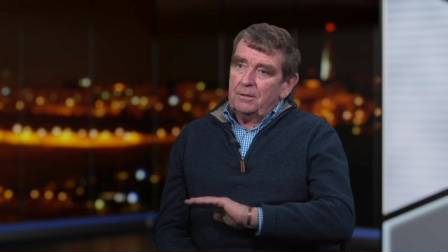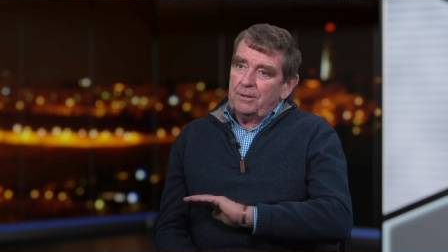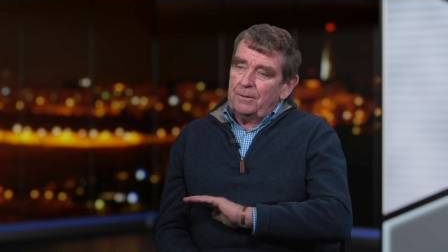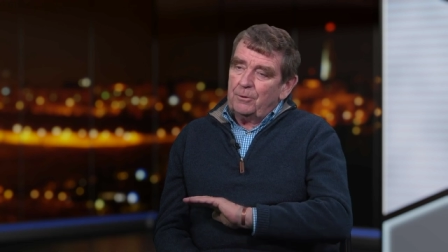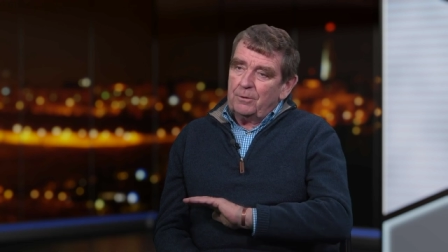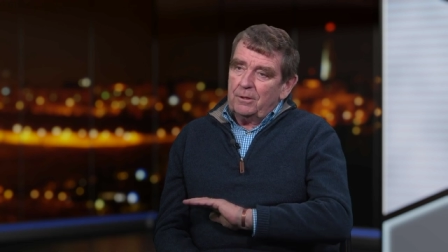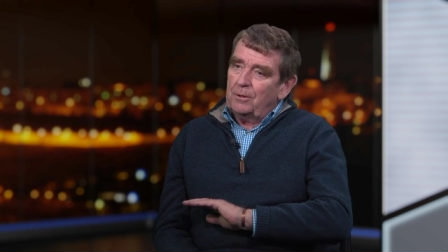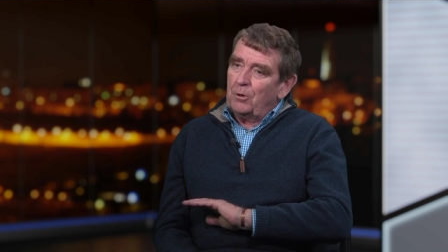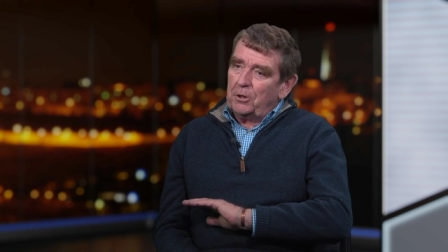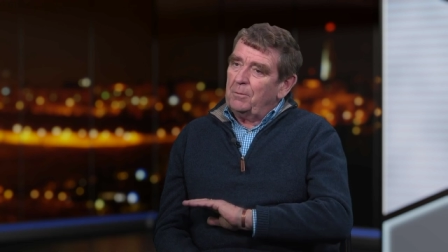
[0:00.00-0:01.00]
then the
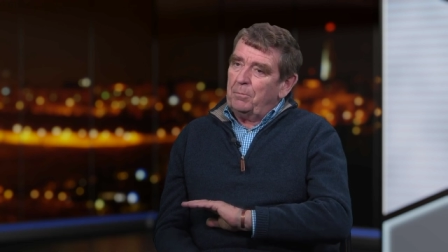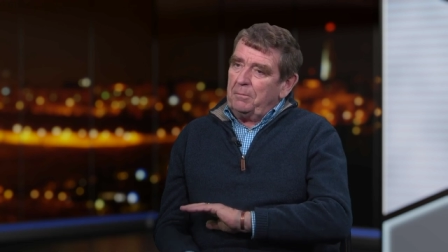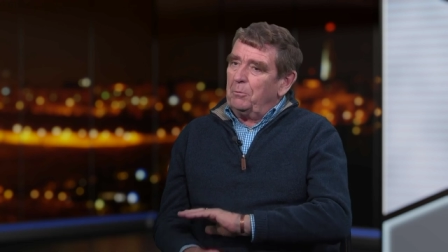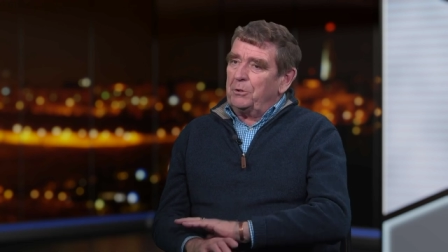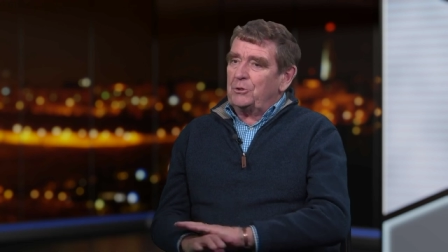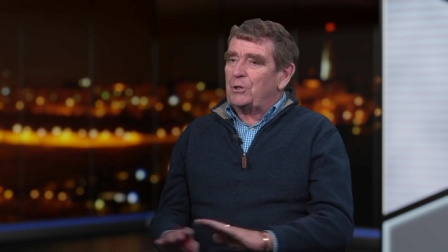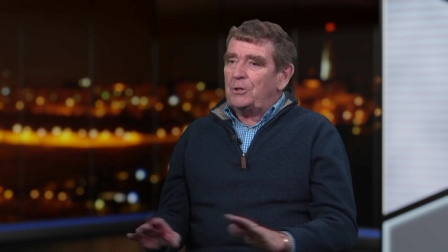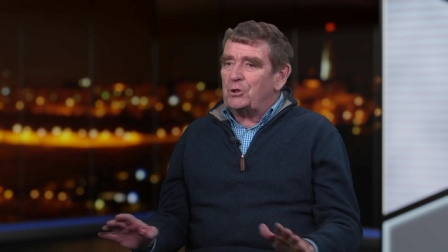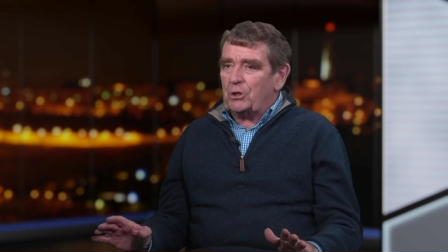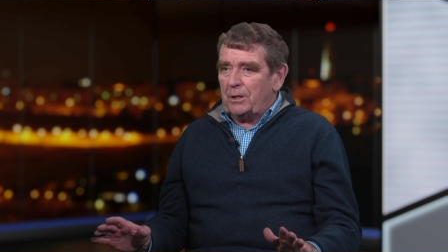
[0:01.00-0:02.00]
Iraqi people would
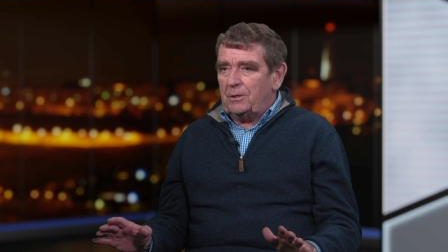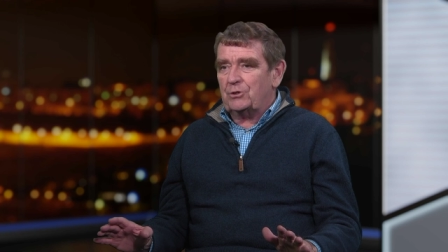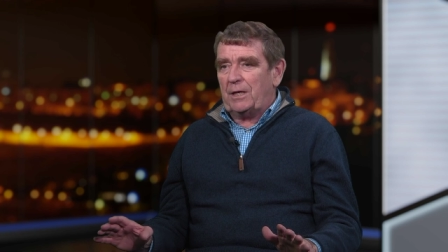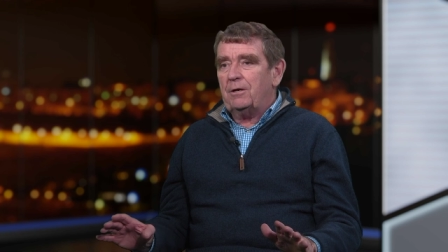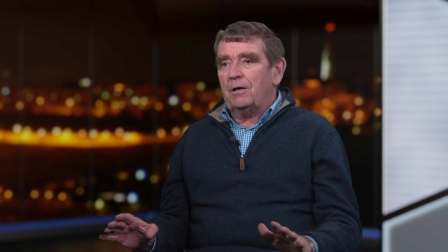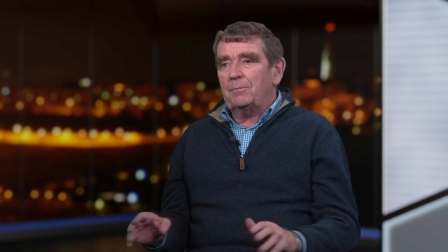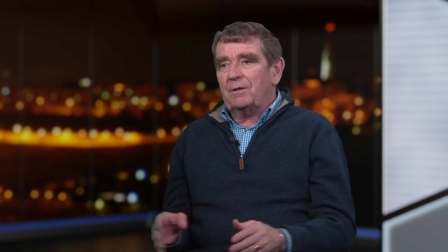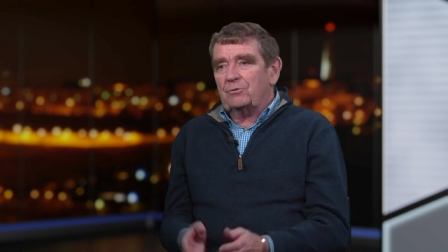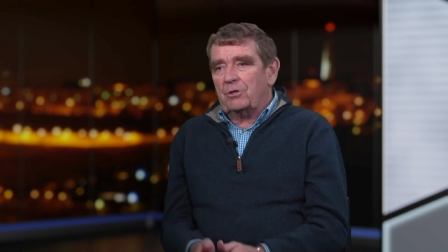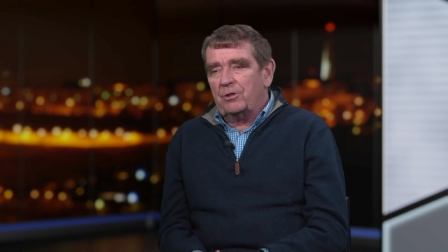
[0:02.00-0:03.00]
essentially stand up,
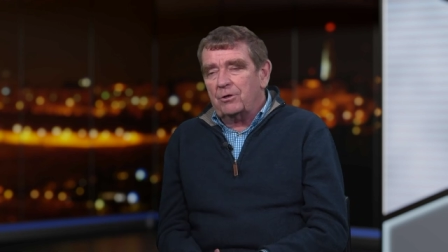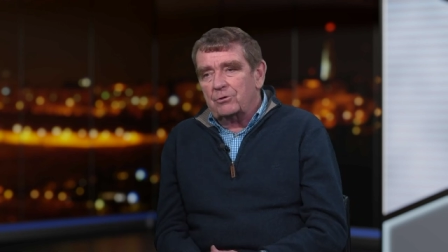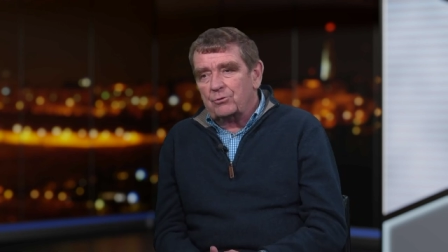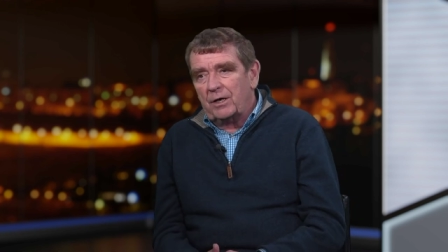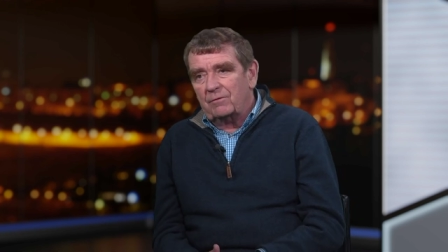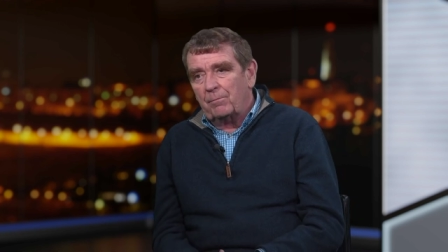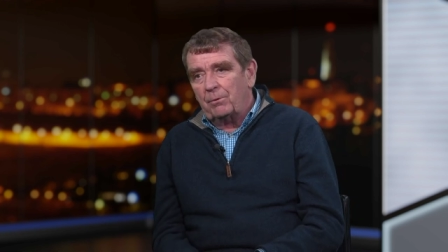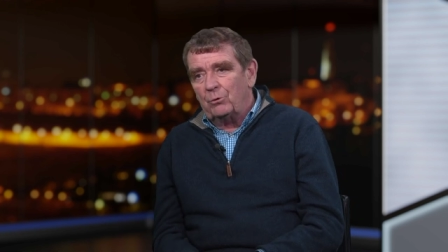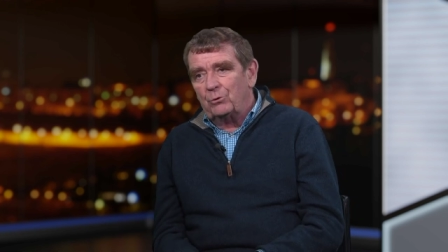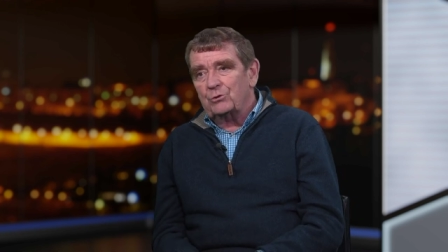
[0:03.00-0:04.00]
give us a thunderous round of
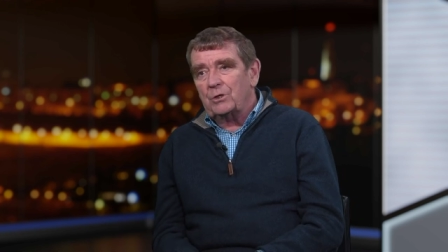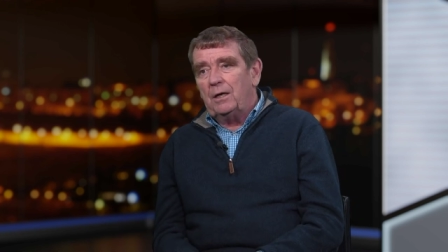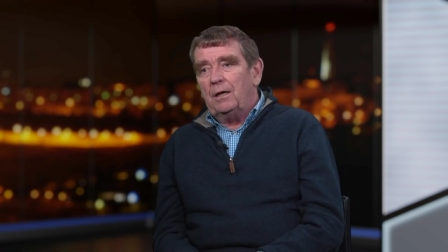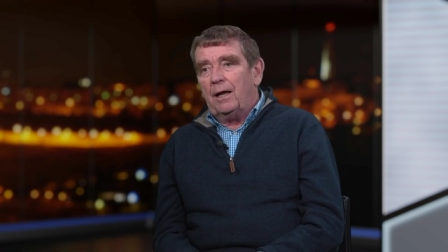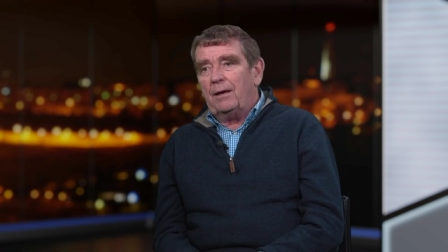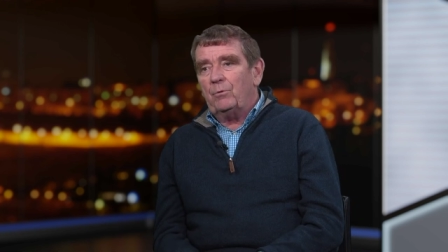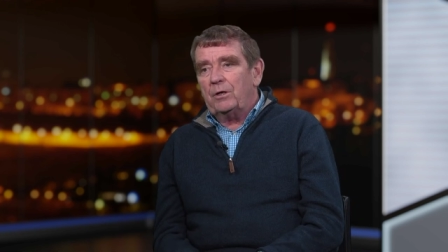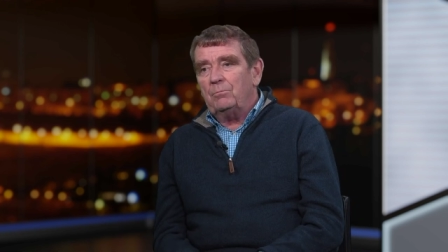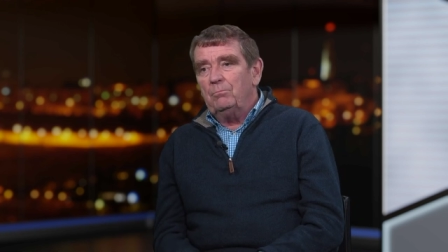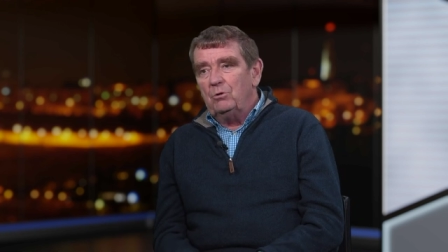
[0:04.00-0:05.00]
applause, and we
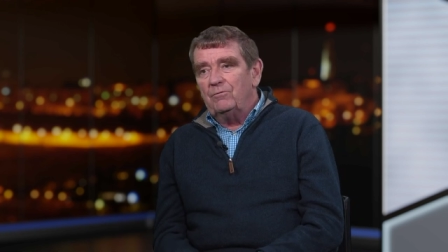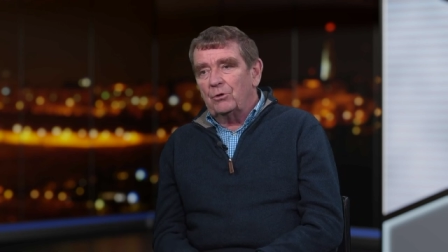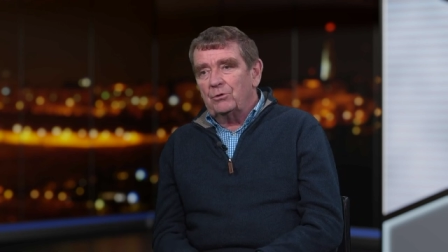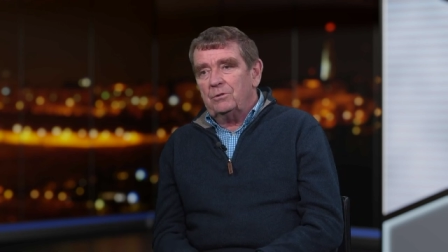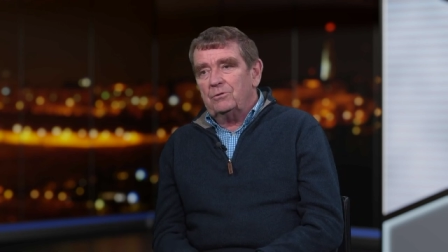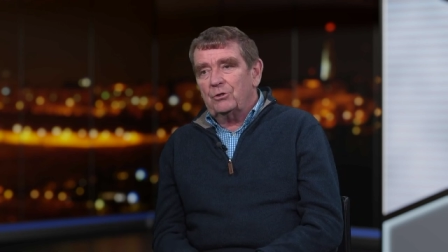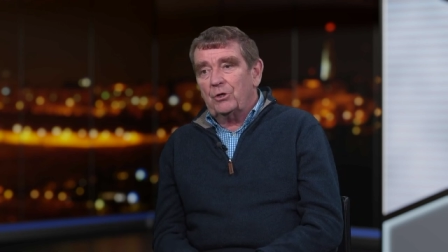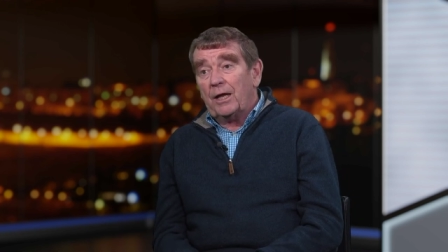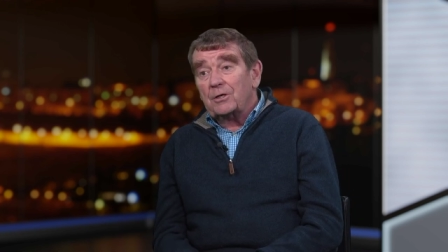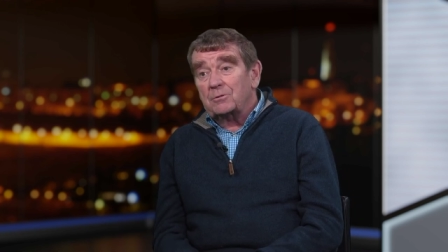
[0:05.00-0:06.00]
could move on to
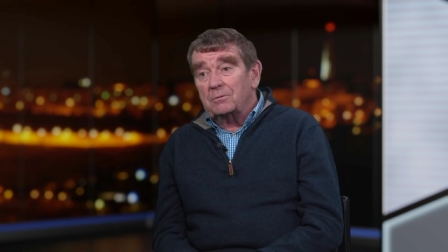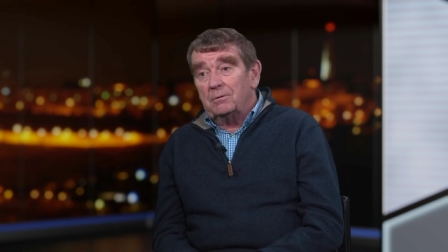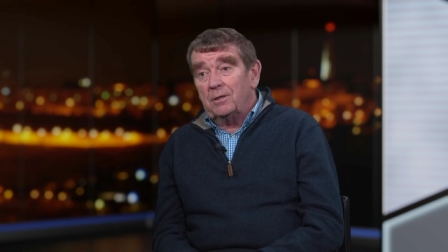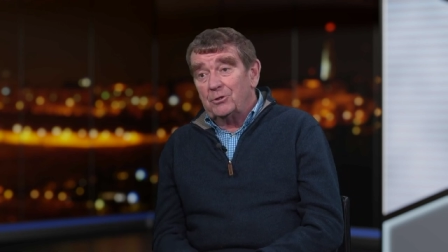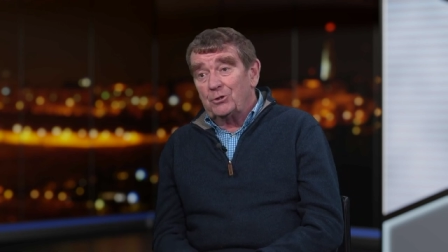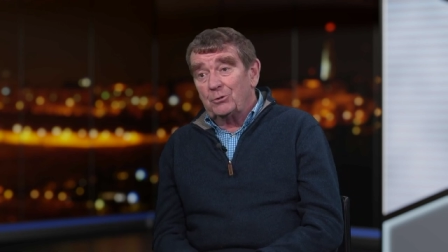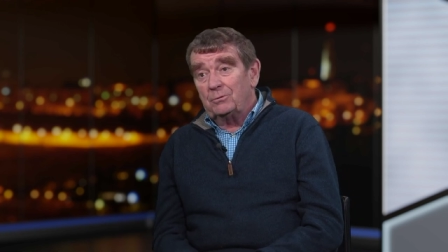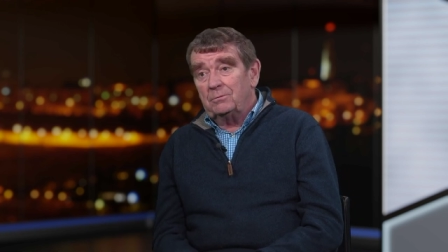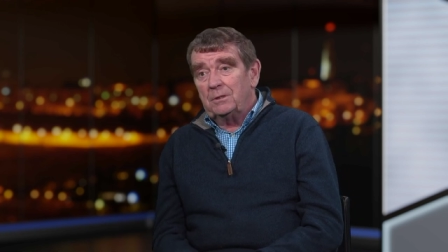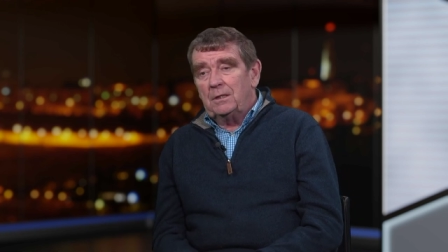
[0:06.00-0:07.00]
the next issue.
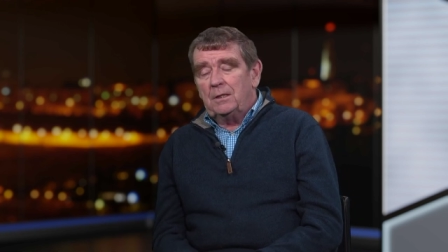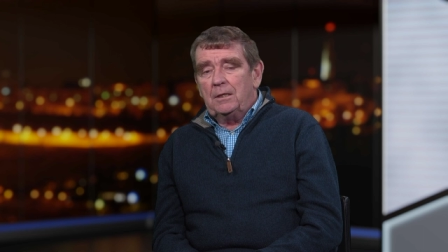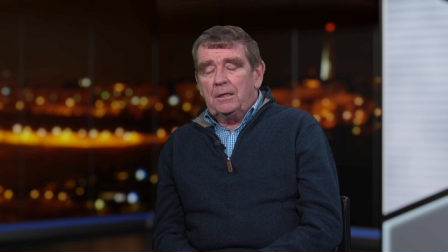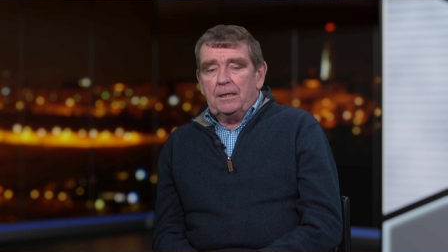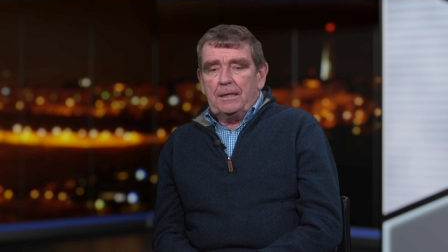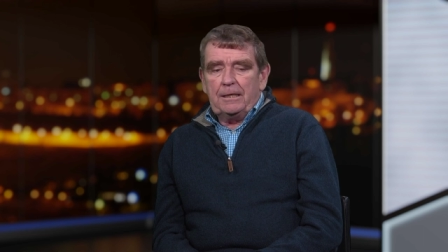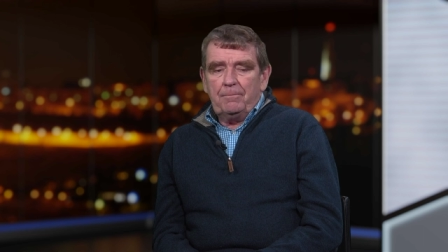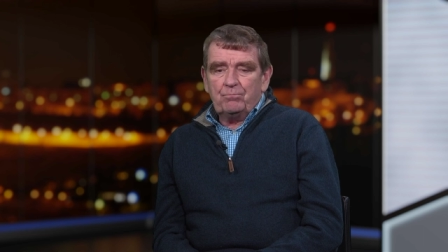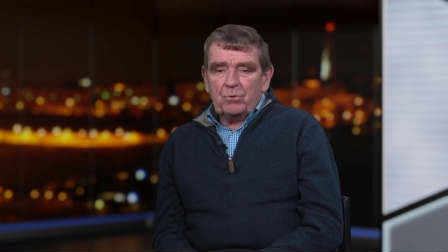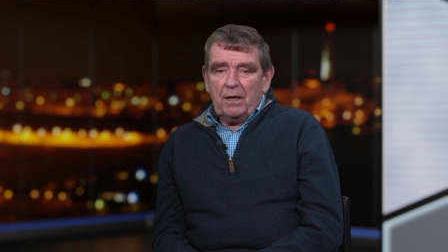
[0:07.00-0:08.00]

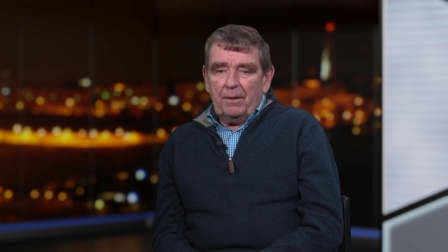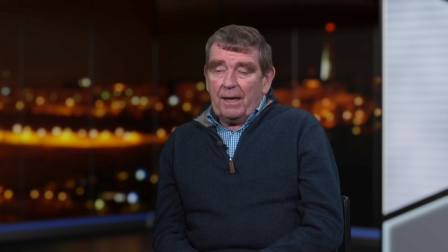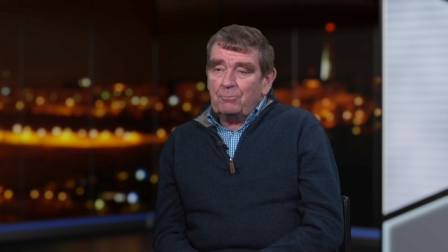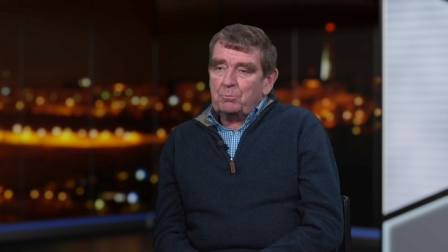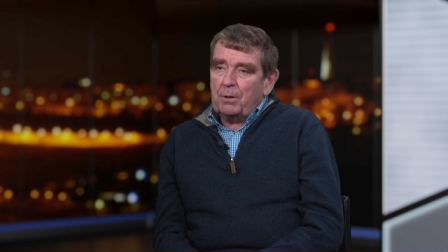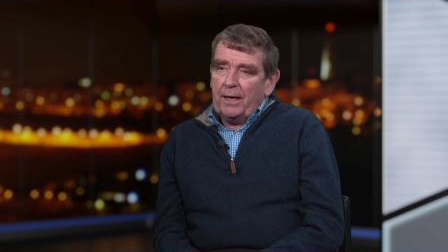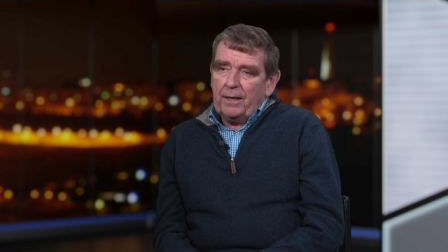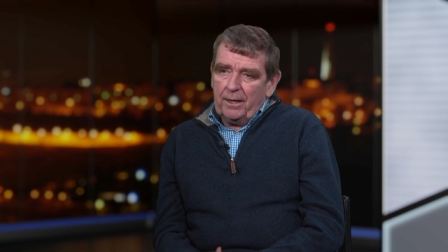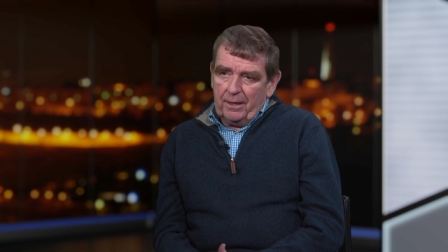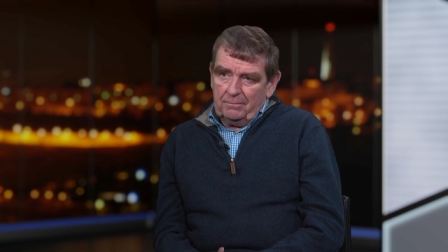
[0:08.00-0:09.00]
Um, and that was
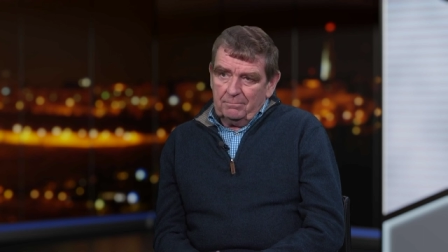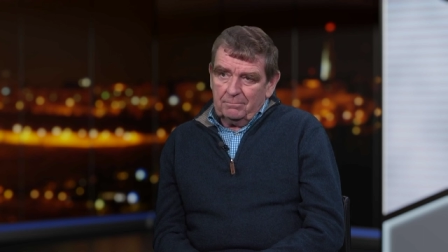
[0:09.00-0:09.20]
plan A.